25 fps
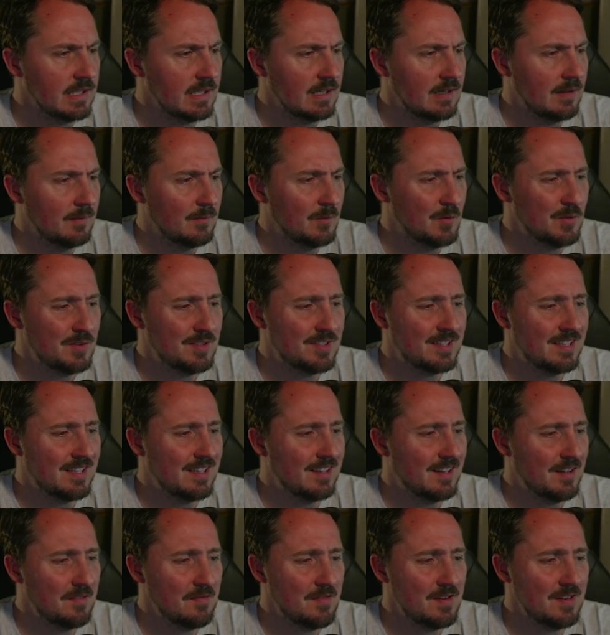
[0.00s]
Let's see,
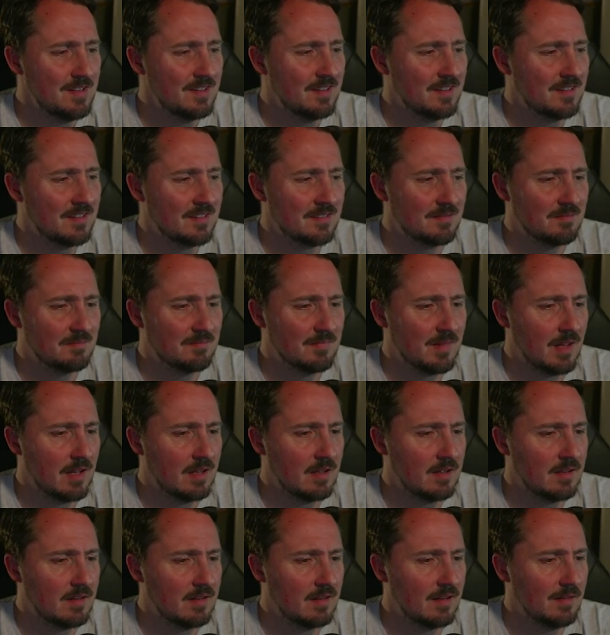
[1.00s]
nothing's
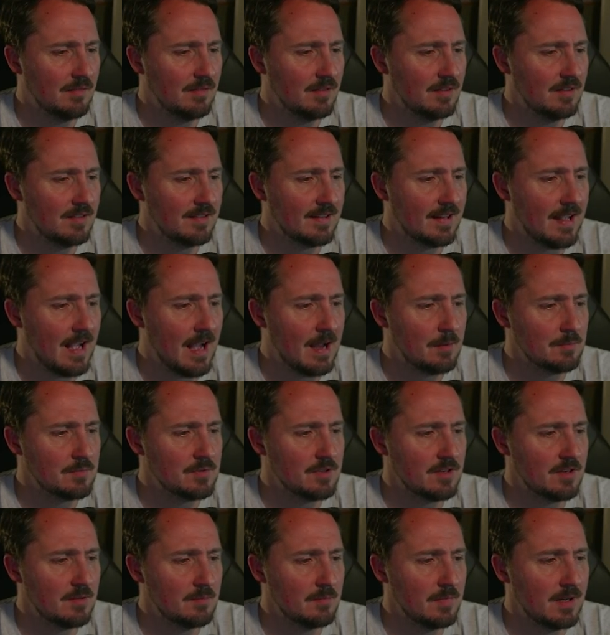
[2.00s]

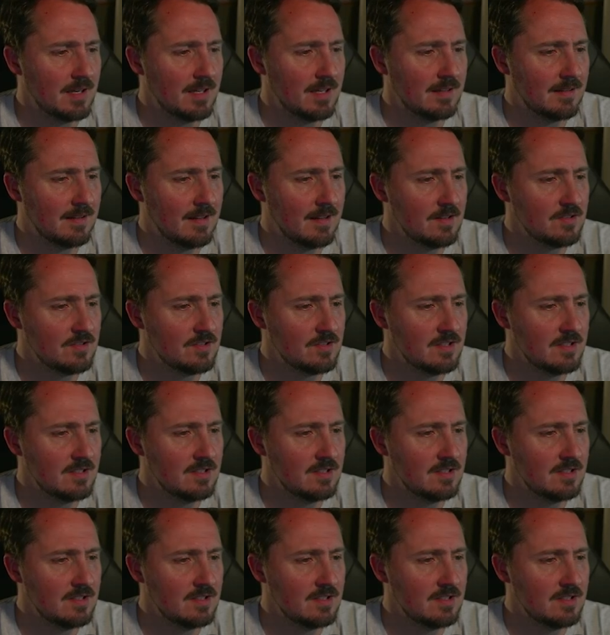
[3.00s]
capturing my attention.